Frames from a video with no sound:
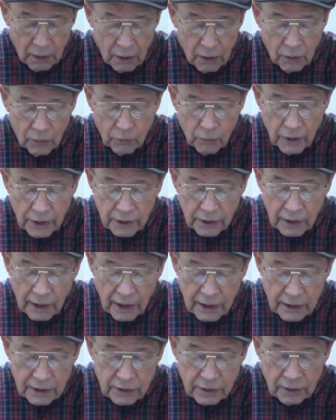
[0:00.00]
with
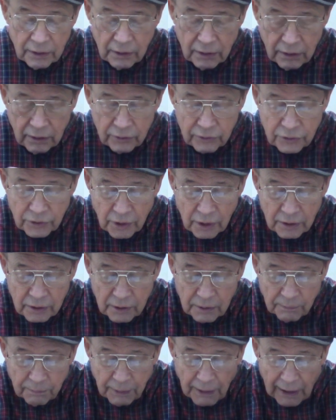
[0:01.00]
a
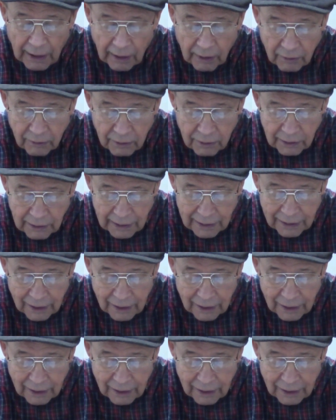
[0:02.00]
certain powder and